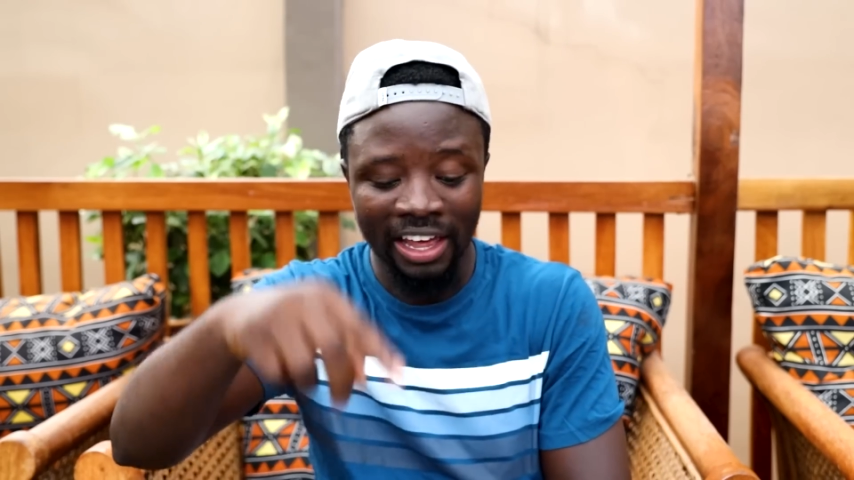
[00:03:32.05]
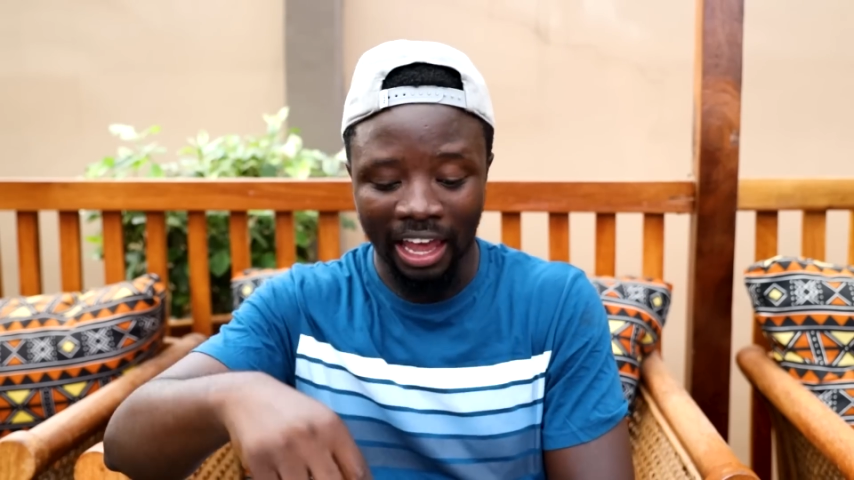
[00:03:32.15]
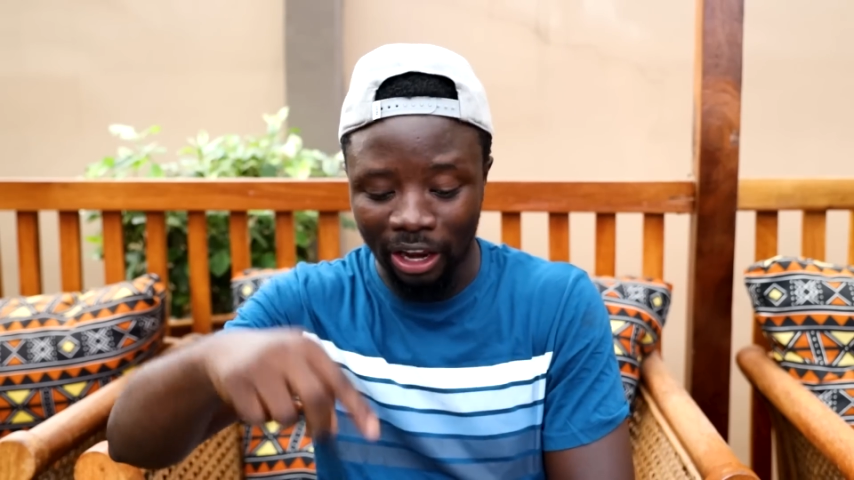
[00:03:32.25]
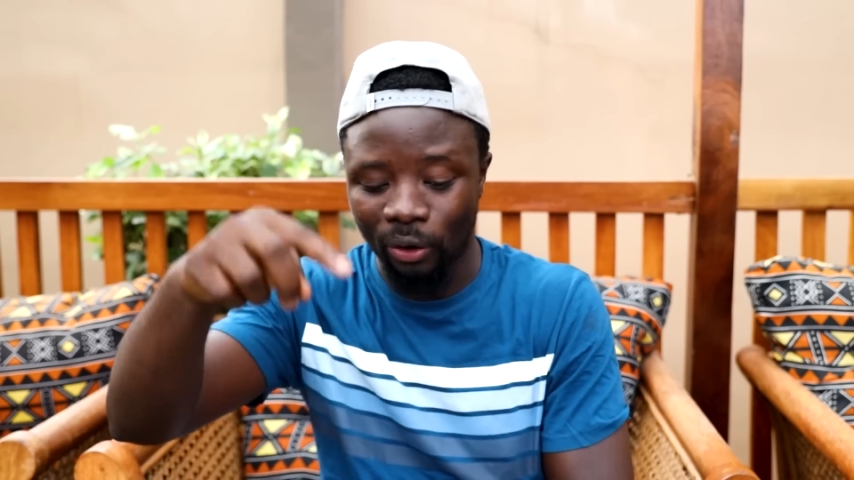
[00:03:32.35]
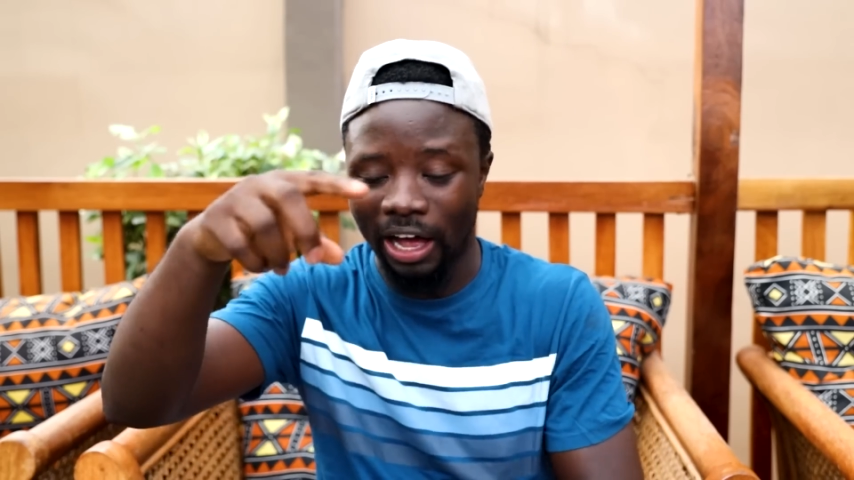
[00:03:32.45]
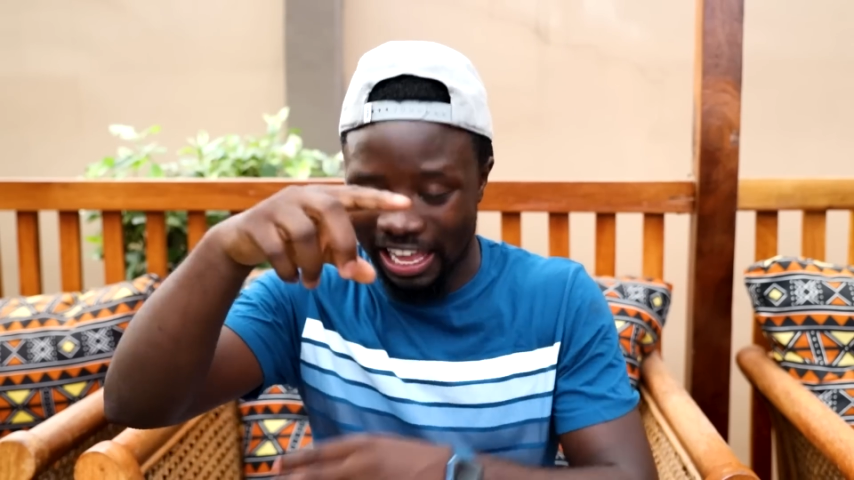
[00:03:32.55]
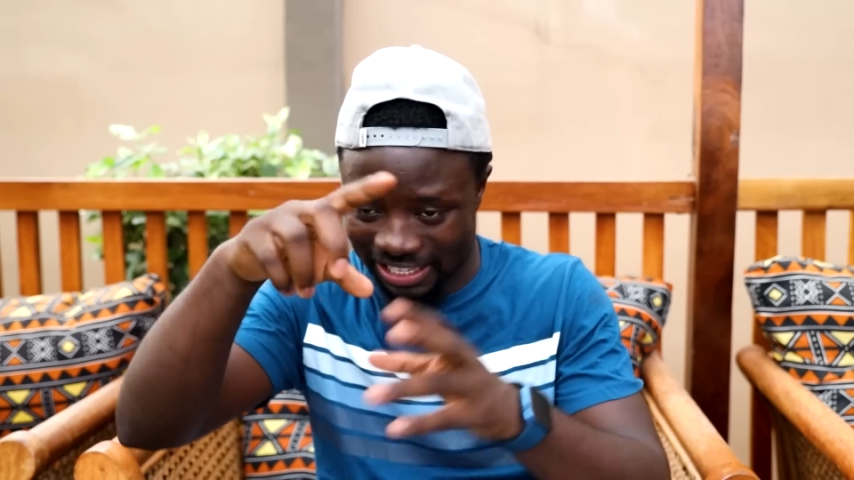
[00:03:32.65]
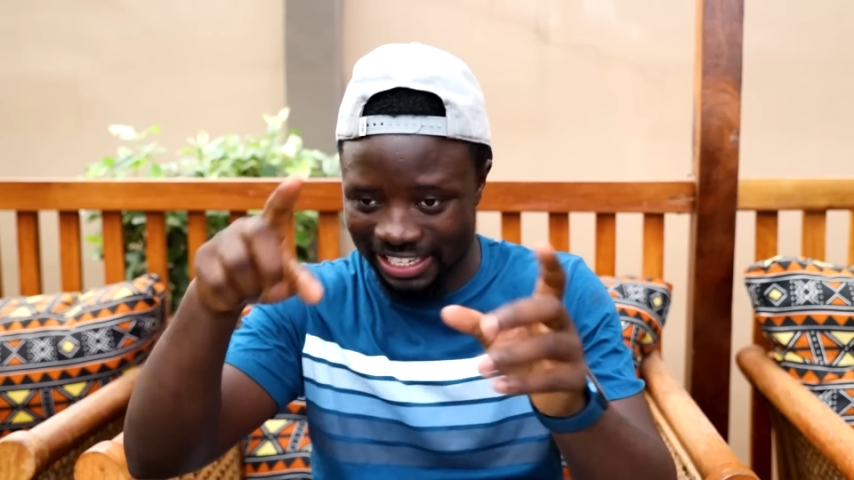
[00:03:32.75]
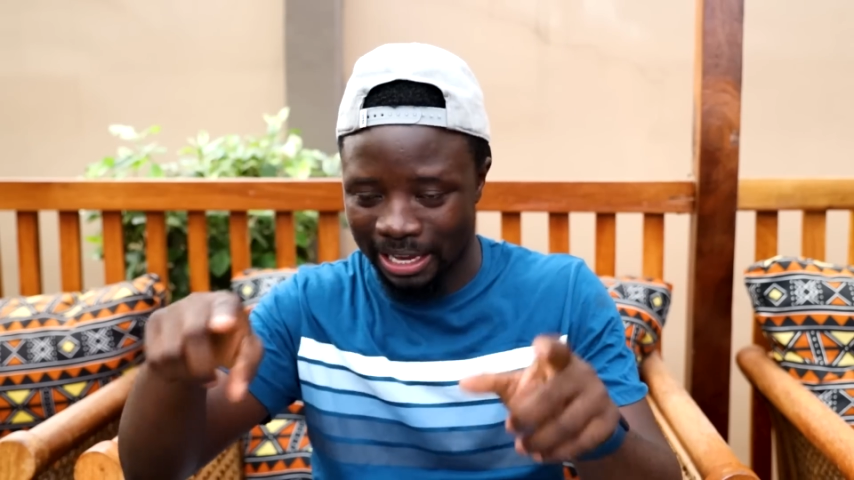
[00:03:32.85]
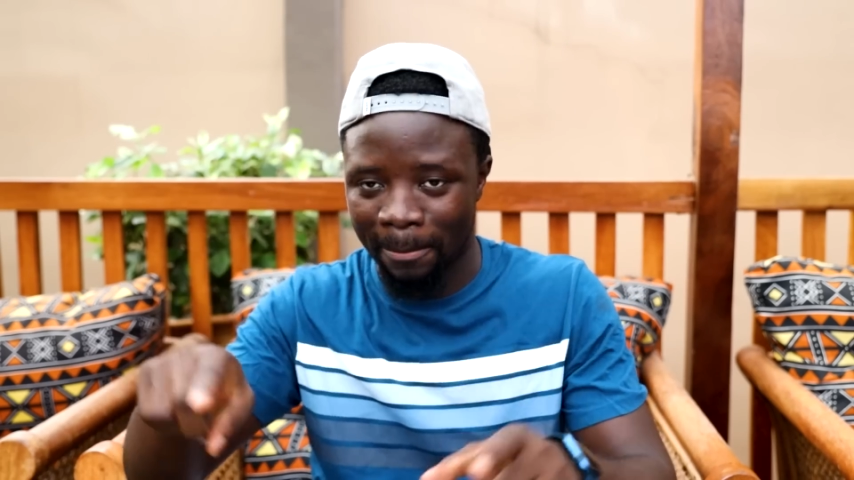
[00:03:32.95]
and cut
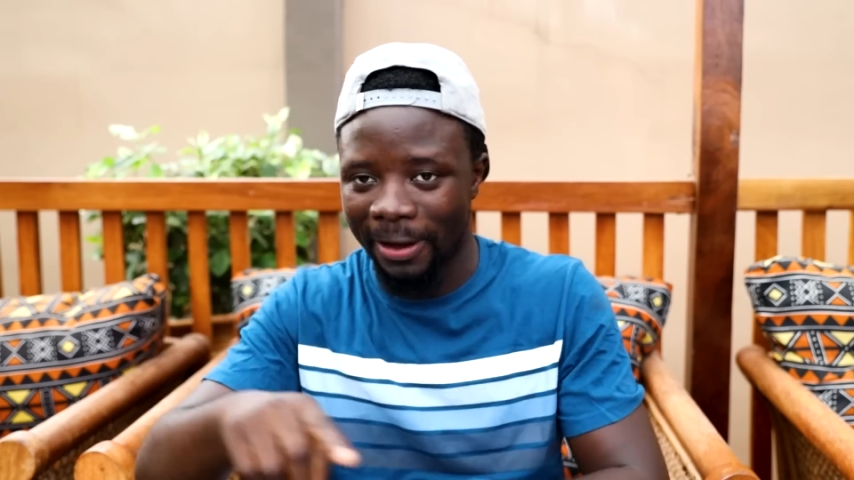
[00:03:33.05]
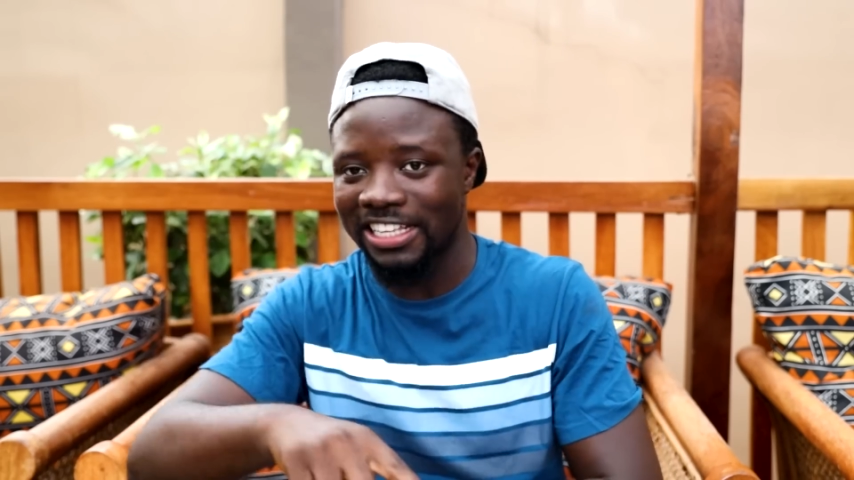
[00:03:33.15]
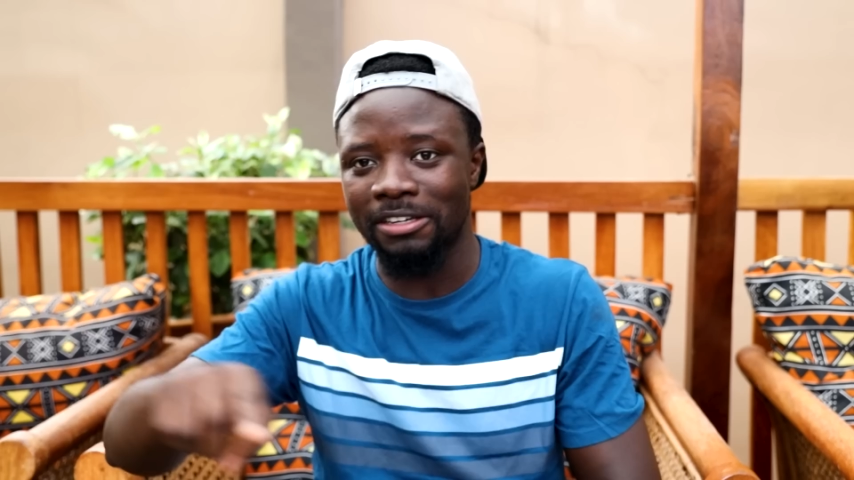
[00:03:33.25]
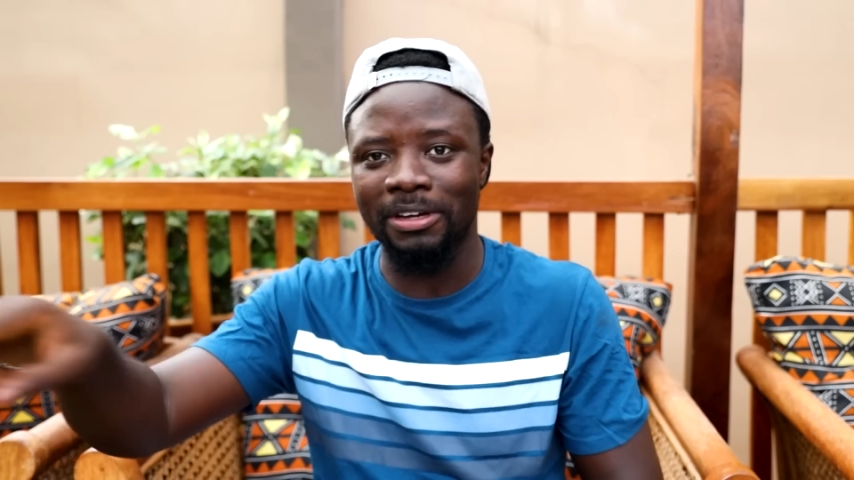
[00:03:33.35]
some party